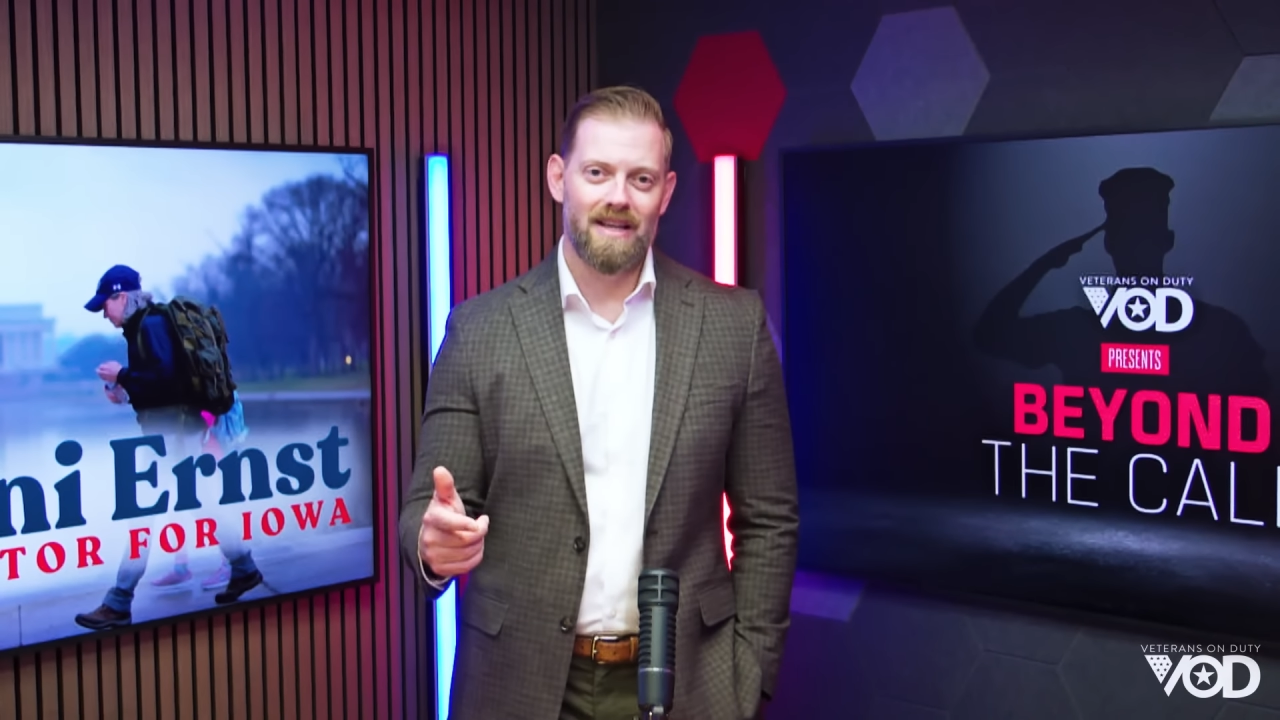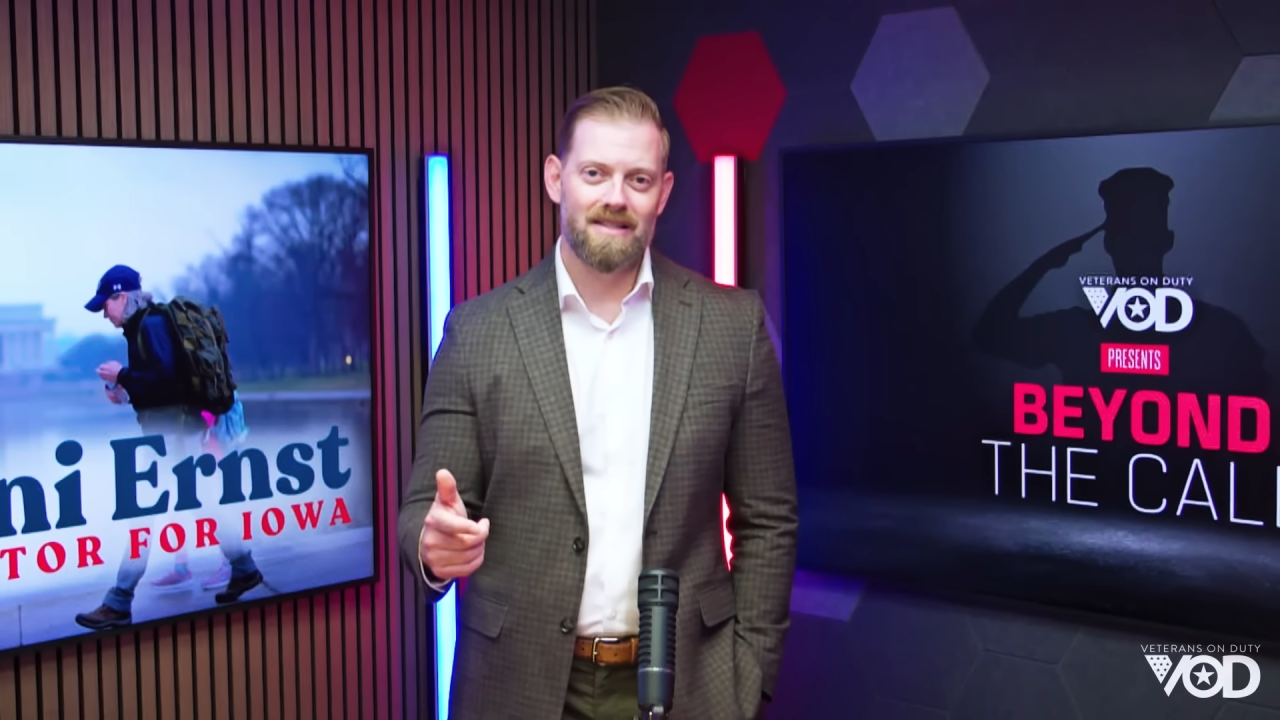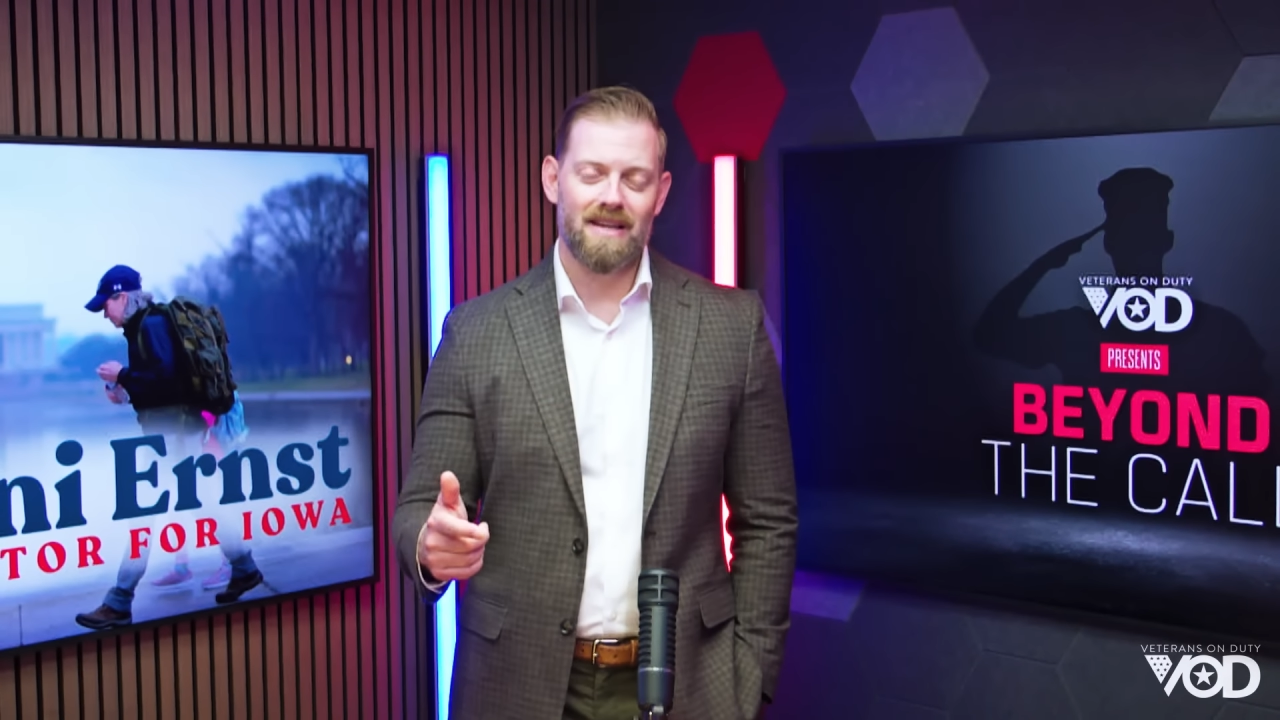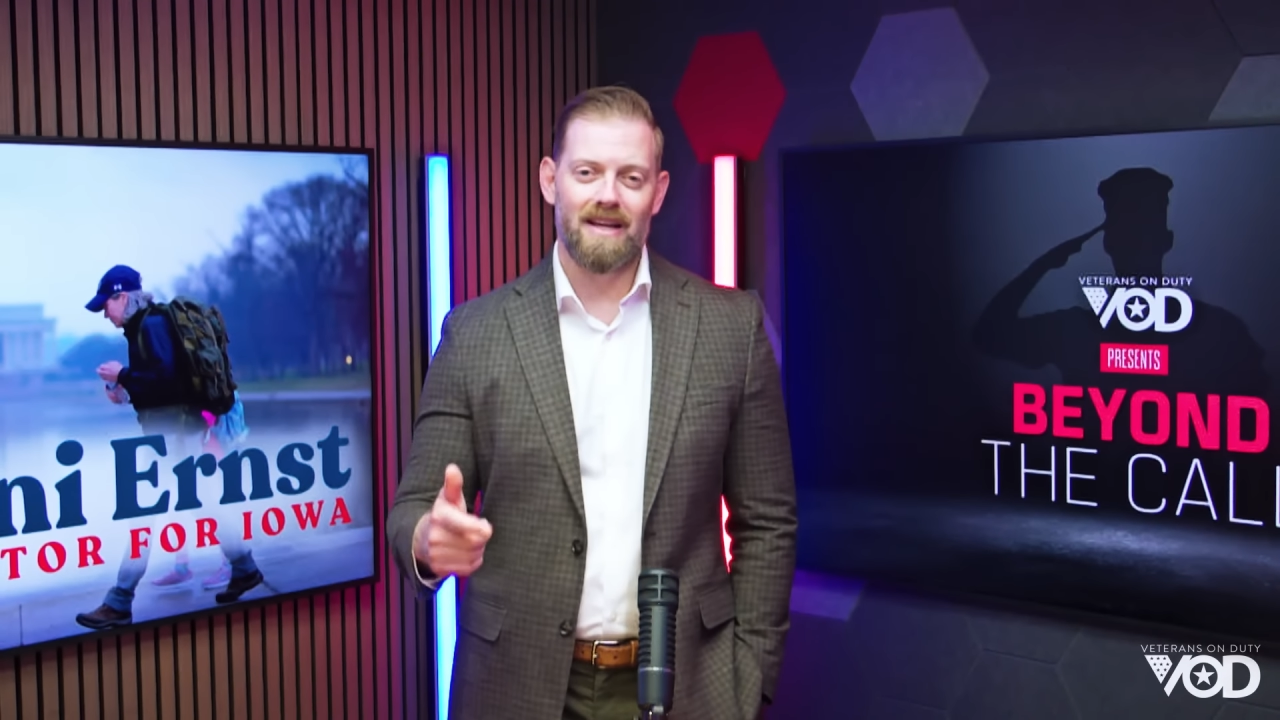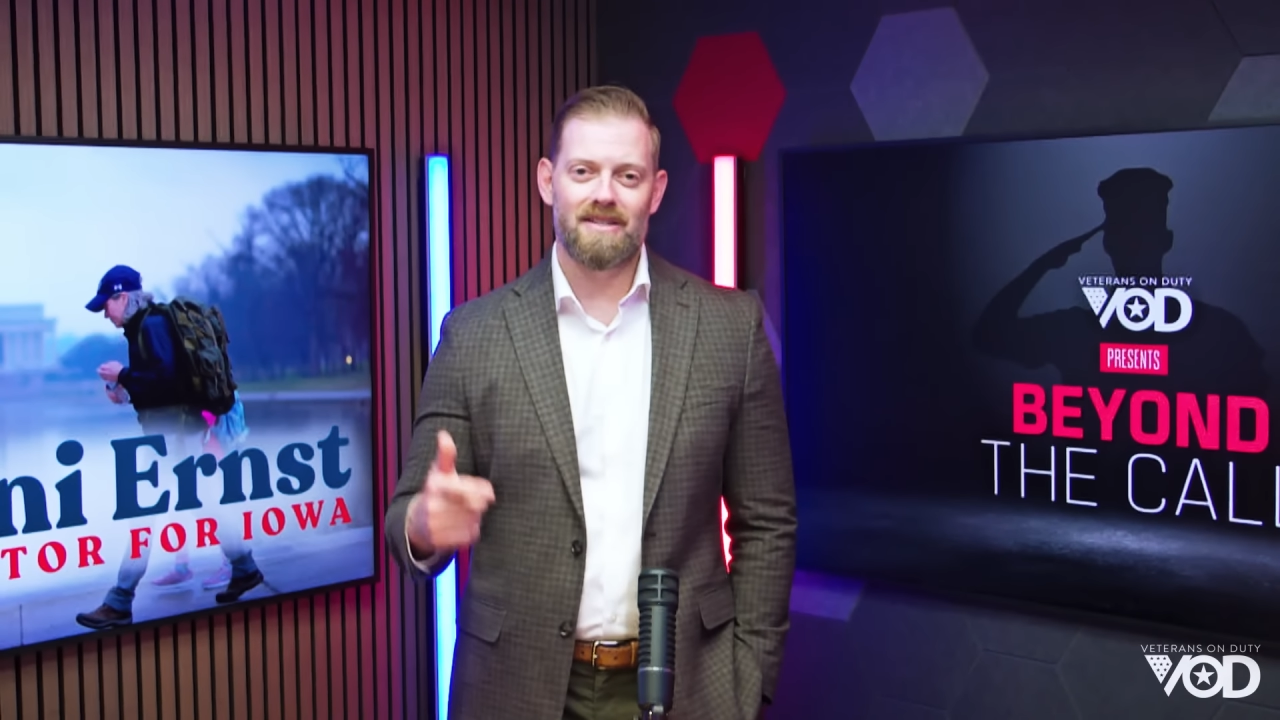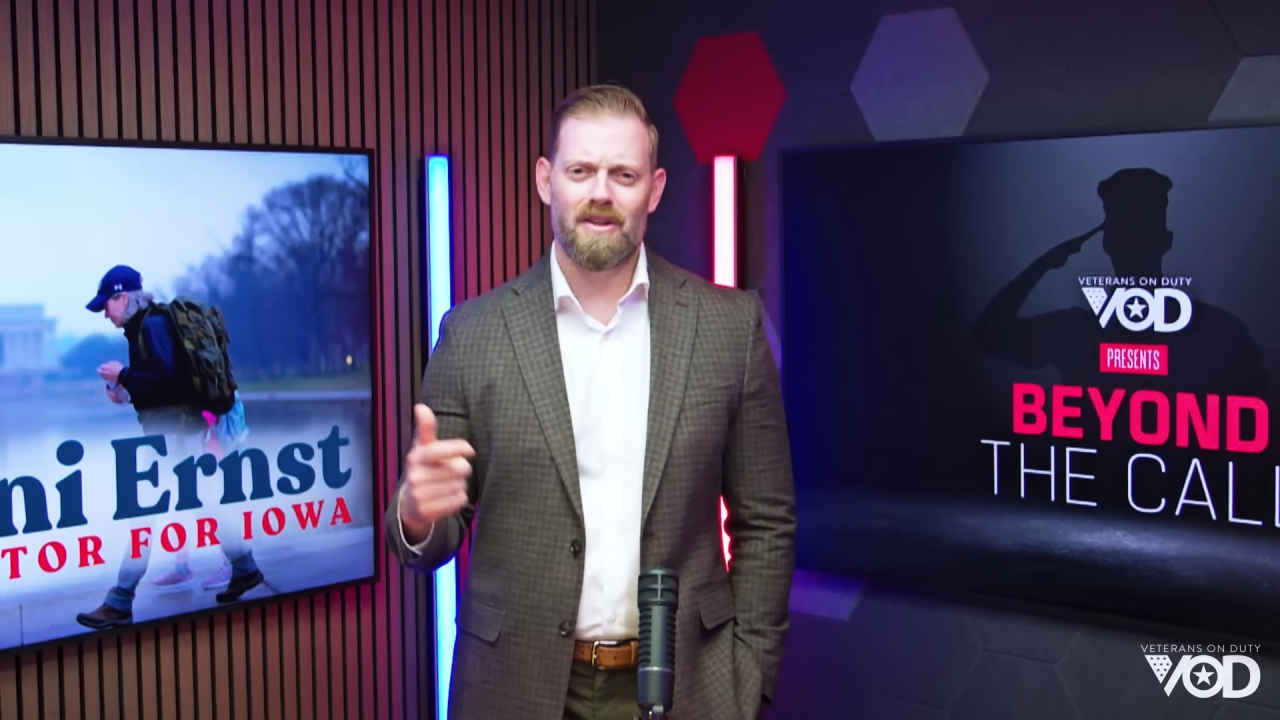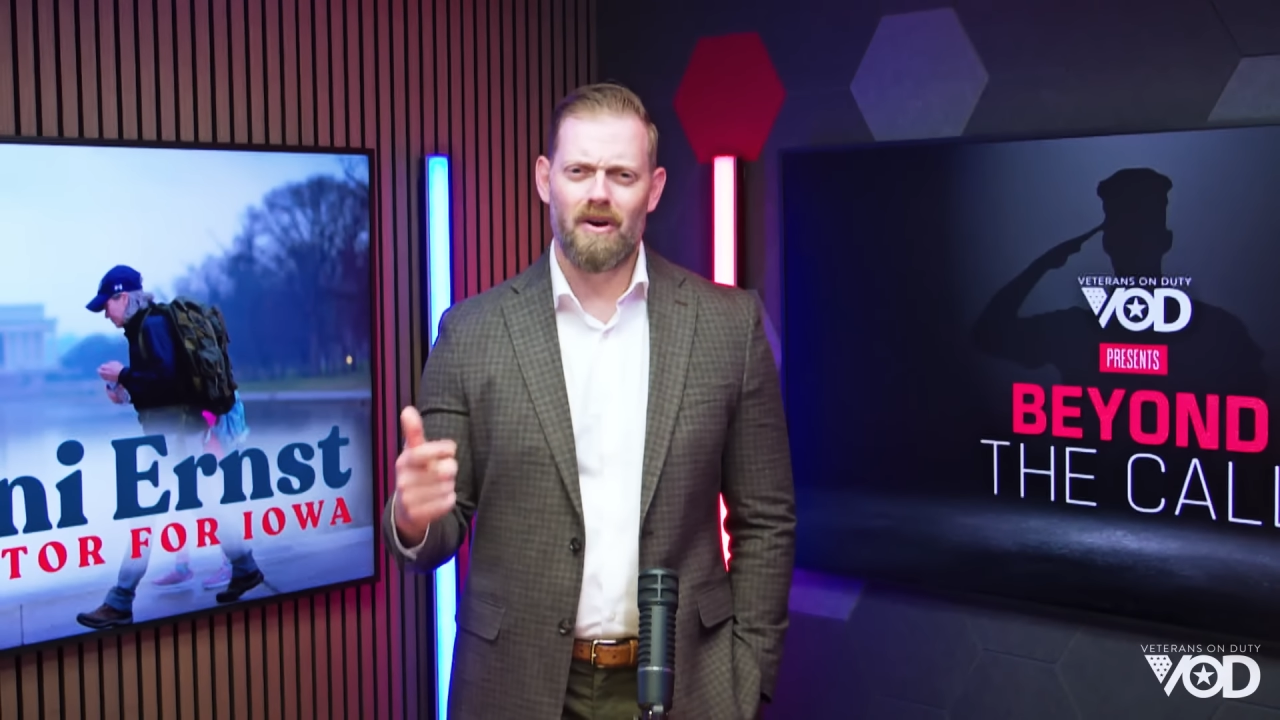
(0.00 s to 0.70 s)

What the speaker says: insight into the